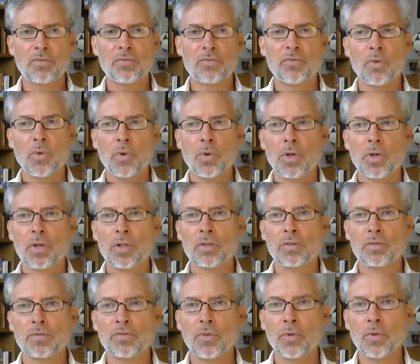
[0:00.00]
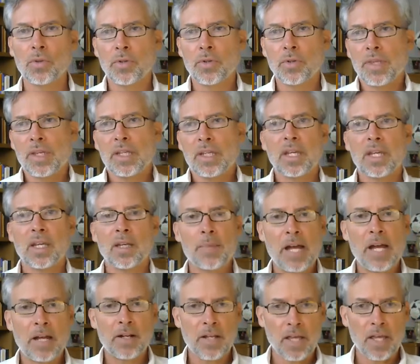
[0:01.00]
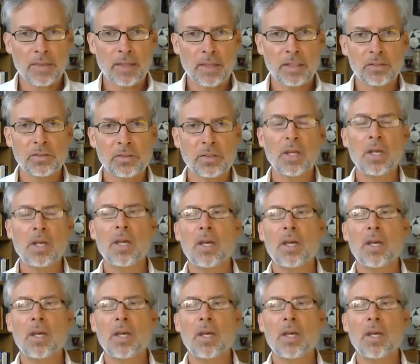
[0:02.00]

for for thinking about ethics,